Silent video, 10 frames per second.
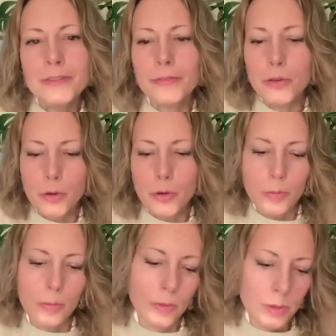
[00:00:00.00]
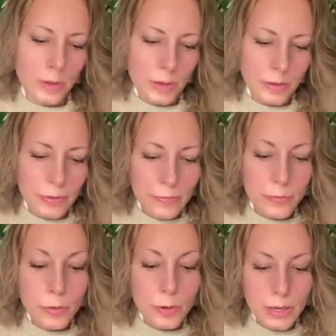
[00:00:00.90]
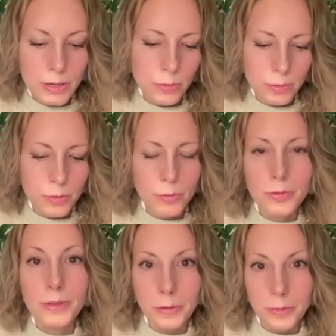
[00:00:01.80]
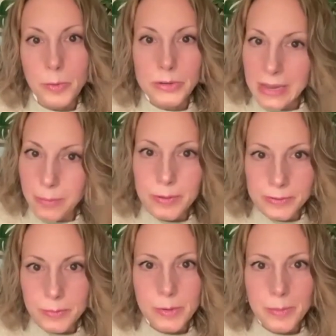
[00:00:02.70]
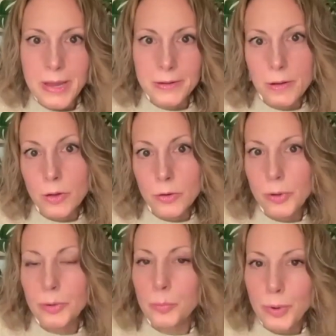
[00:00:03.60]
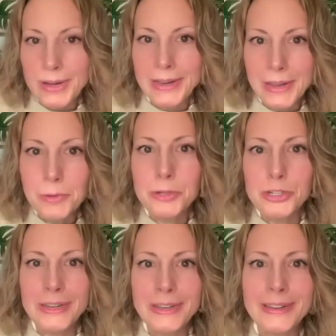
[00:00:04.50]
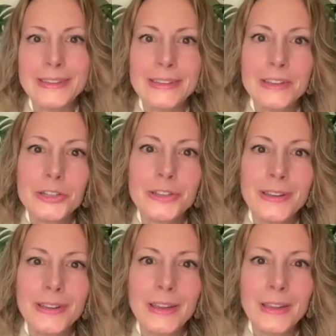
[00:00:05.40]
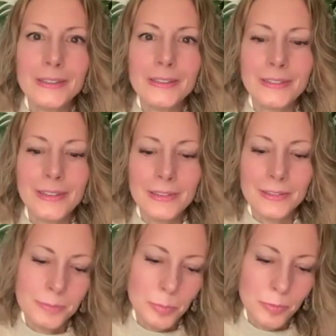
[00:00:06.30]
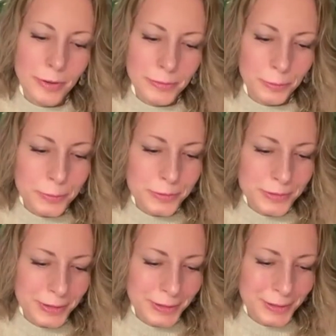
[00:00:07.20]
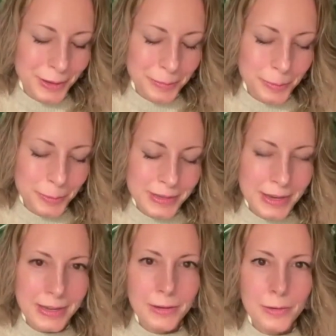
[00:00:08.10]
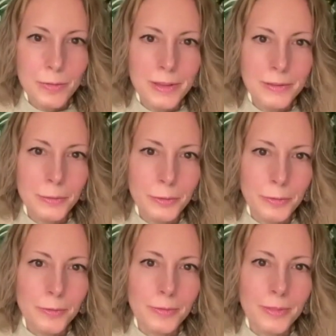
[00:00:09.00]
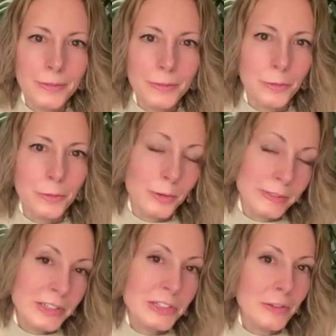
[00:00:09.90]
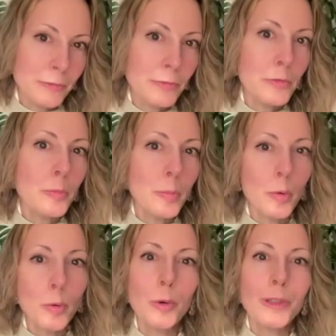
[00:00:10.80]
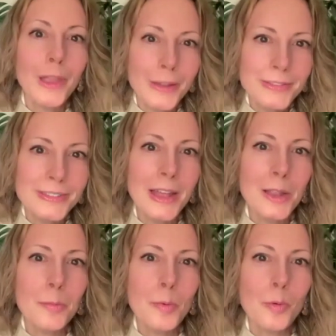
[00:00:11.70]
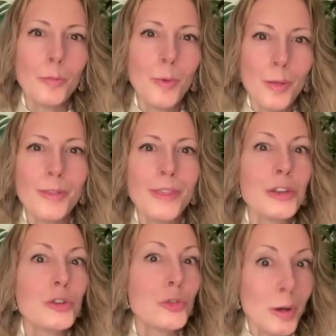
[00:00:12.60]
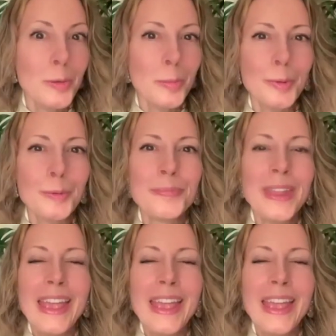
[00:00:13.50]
if, if you look at your theory of metabolism and mitochondria and brain energy, essentially, as Professor Lustig would say, these are essentially foodable or lifestyleable rather than druggable.